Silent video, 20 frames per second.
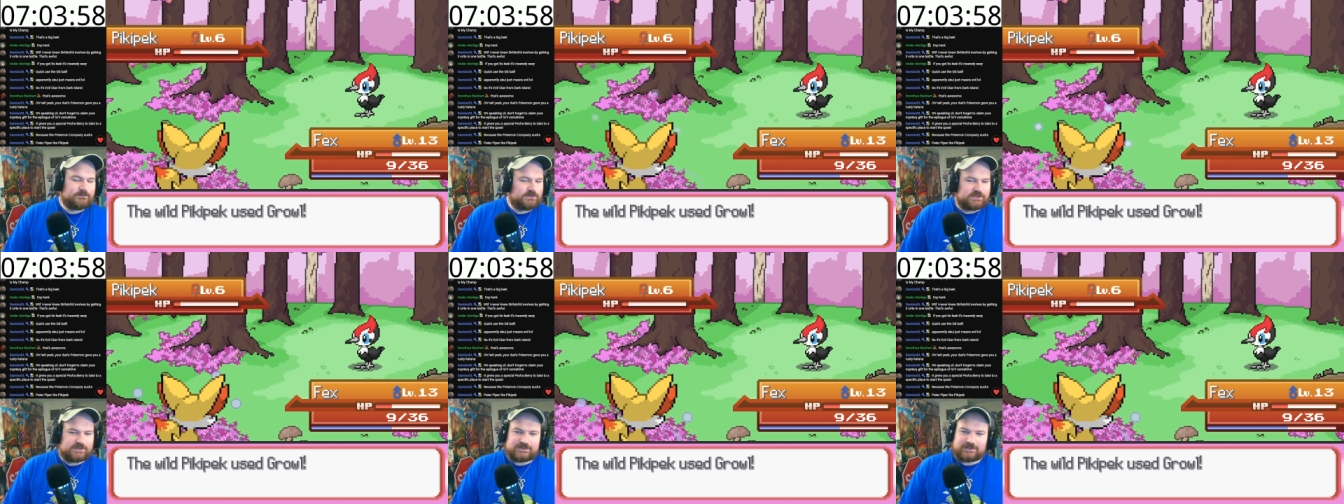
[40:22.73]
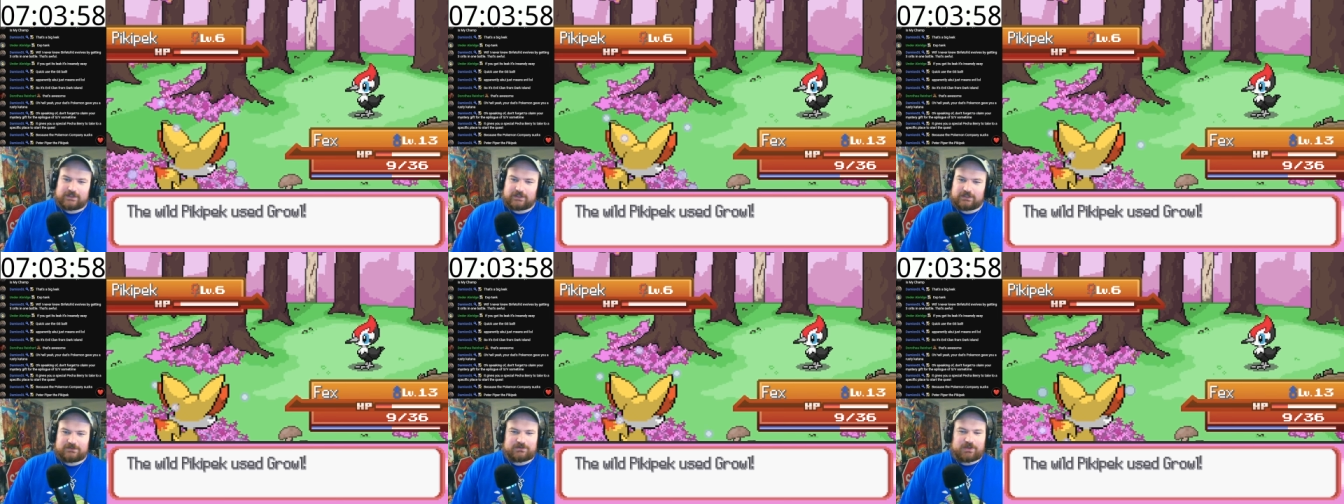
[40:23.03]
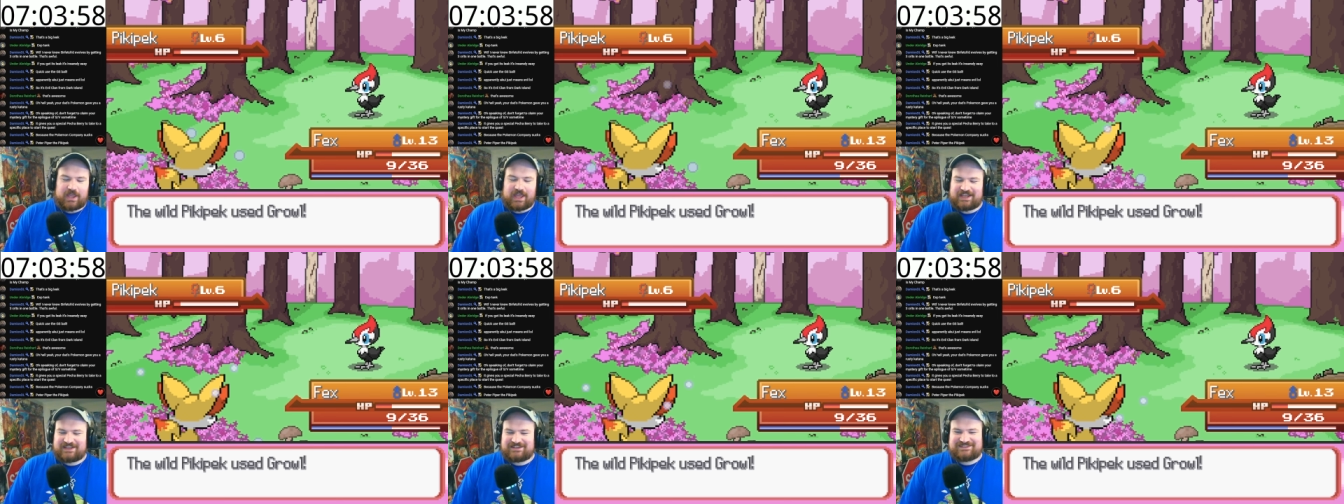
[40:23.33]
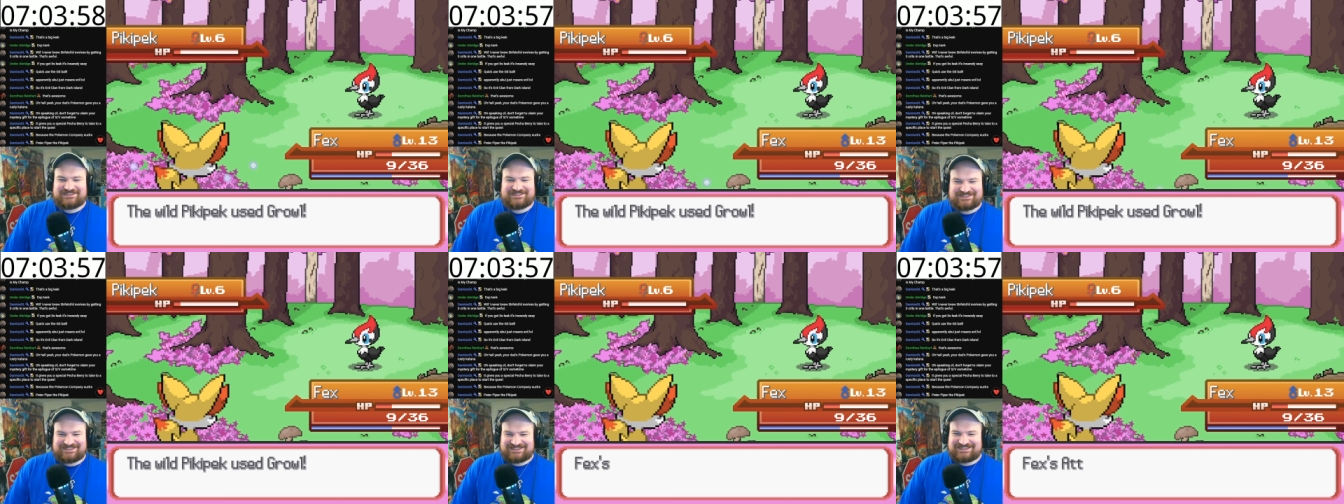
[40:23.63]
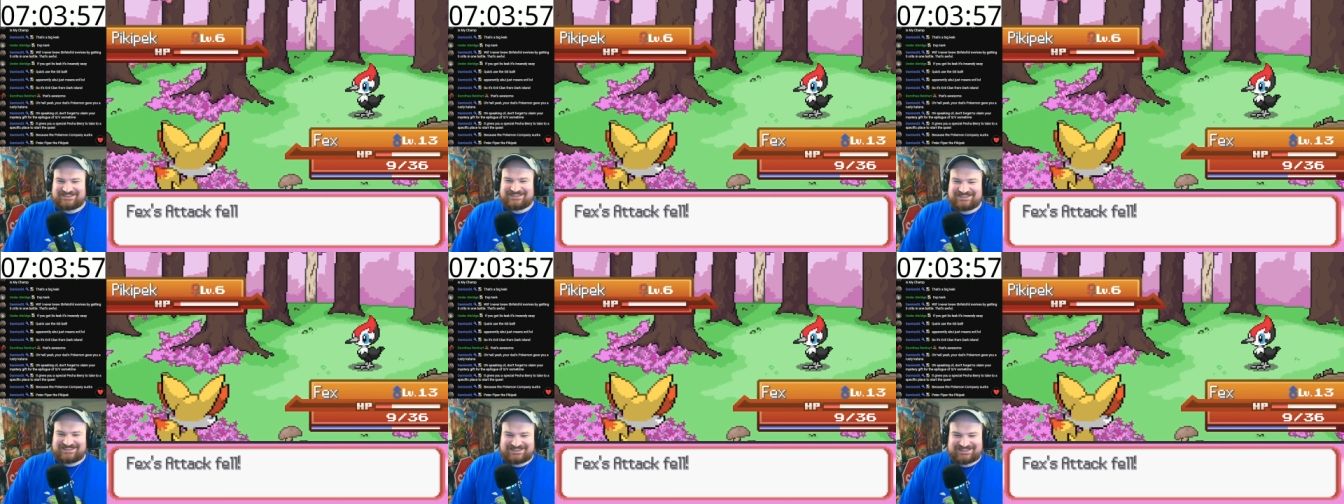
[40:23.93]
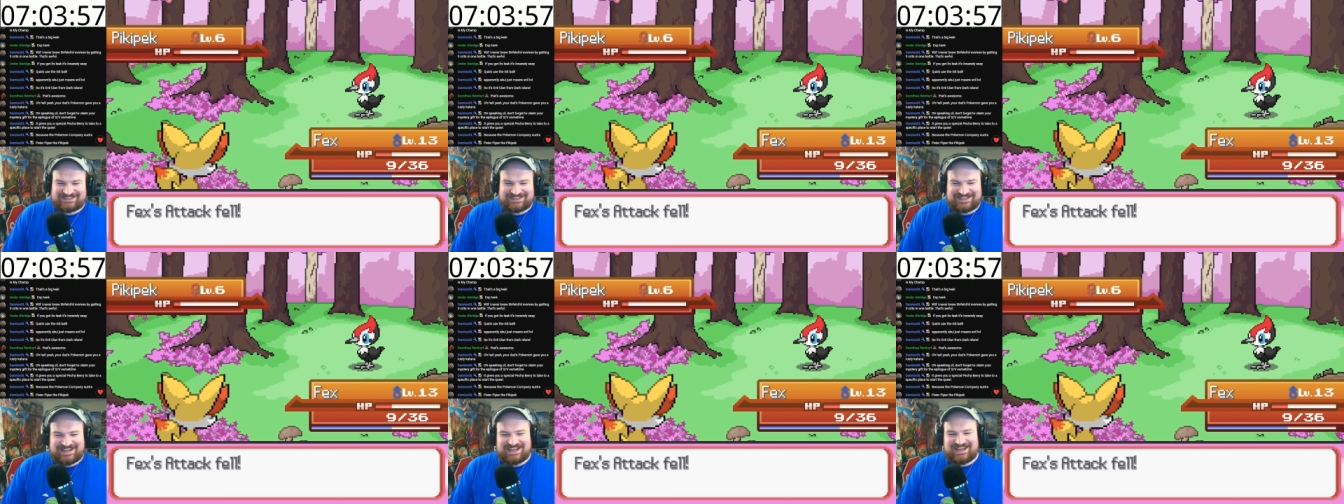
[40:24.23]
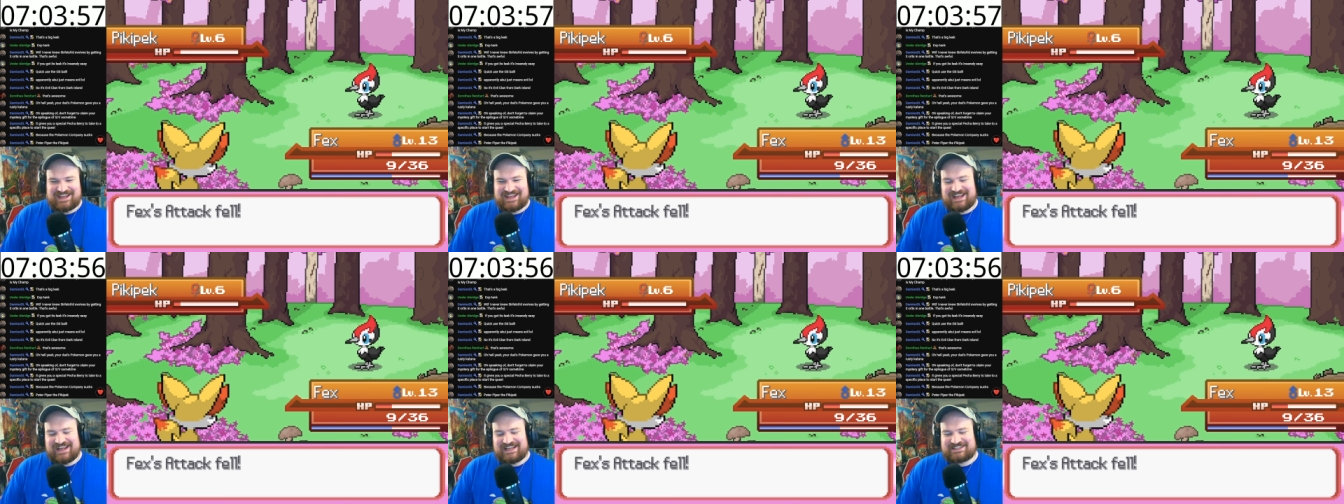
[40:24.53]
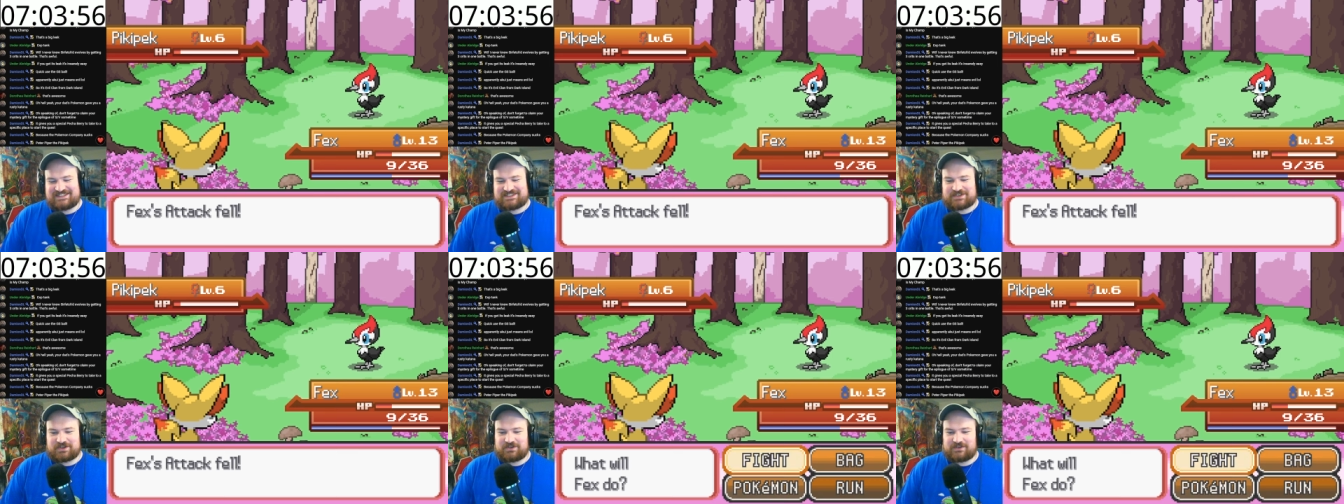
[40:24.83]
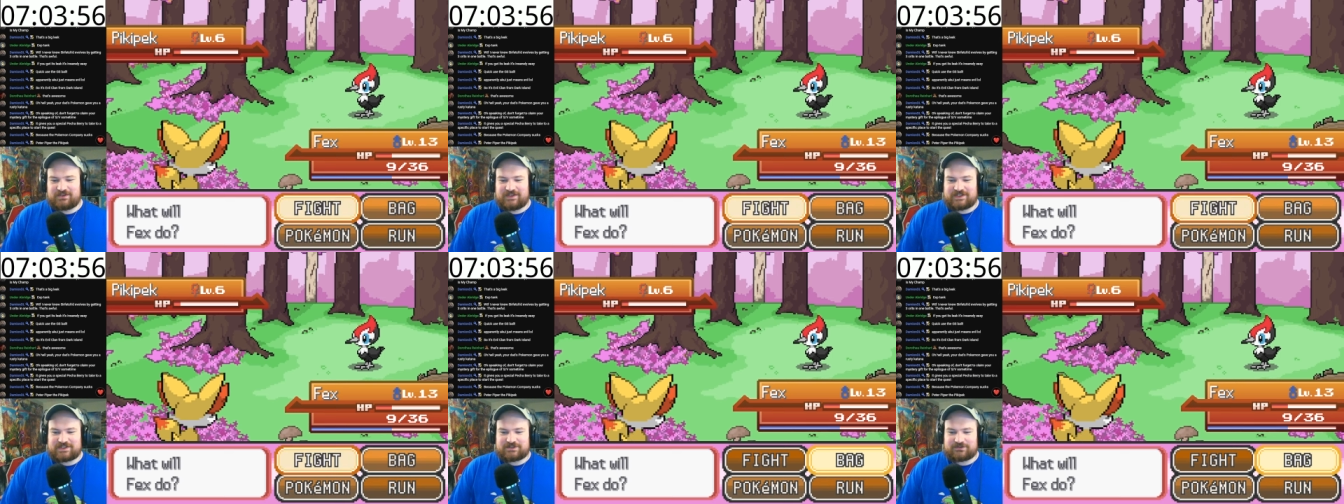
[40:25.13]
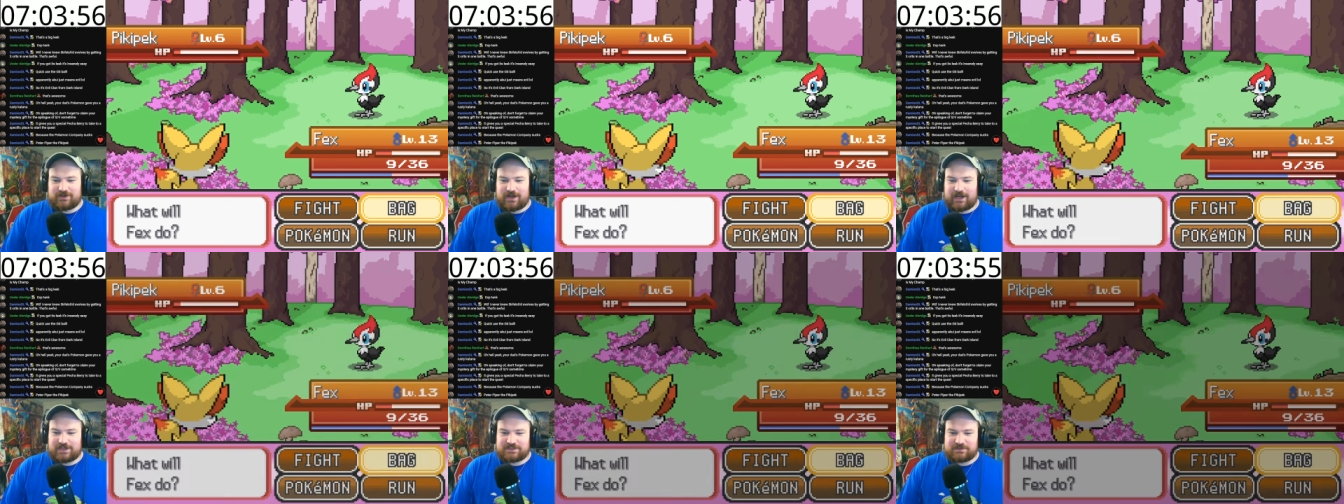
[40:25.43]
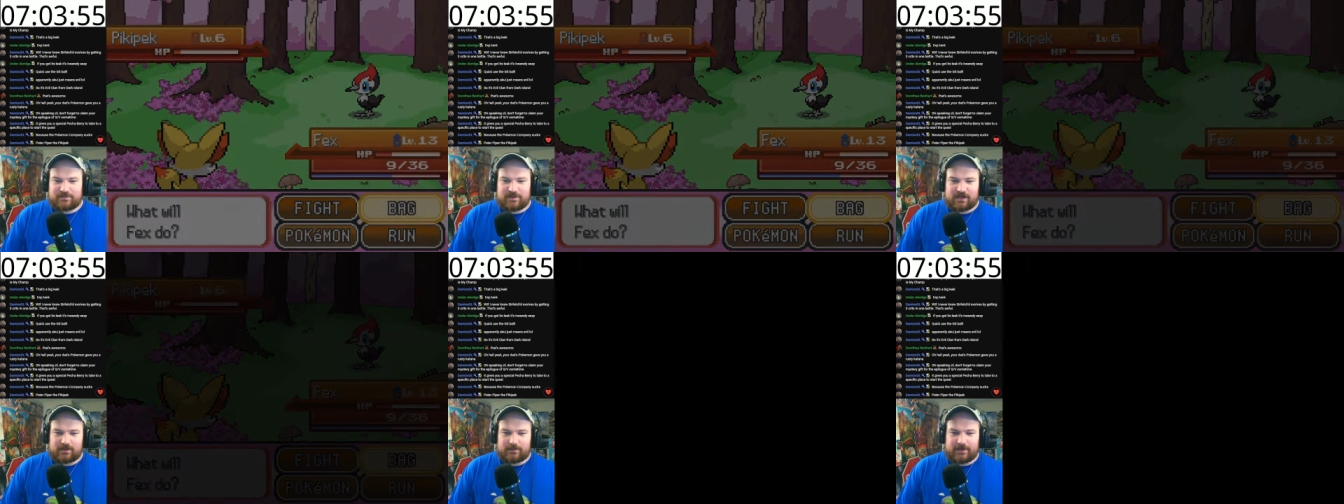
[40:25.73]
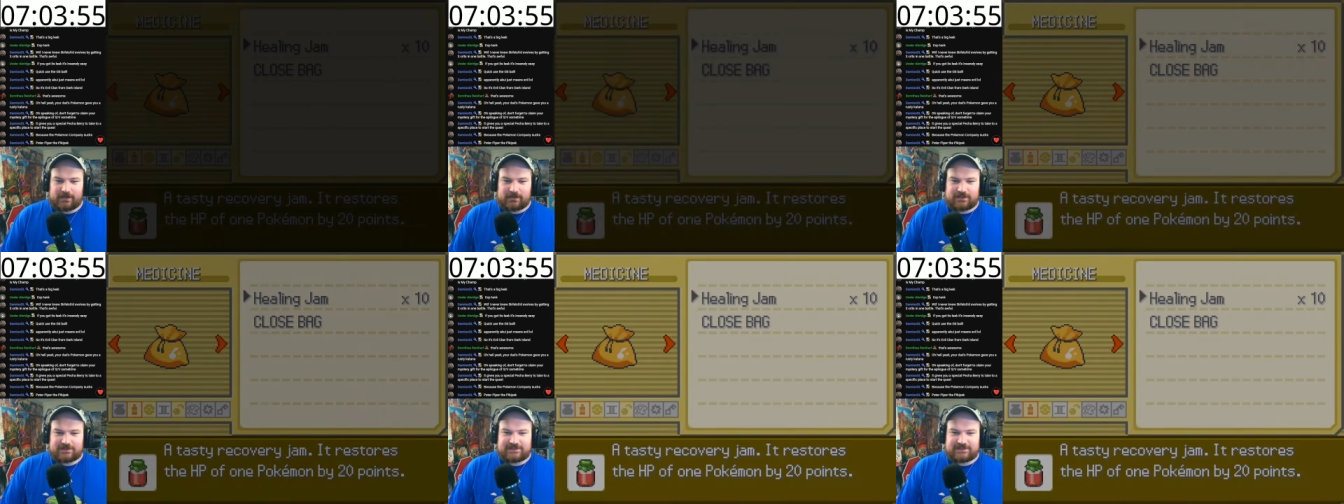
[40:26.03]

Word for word: Just okay. It's certainly a strategy, Pikipek.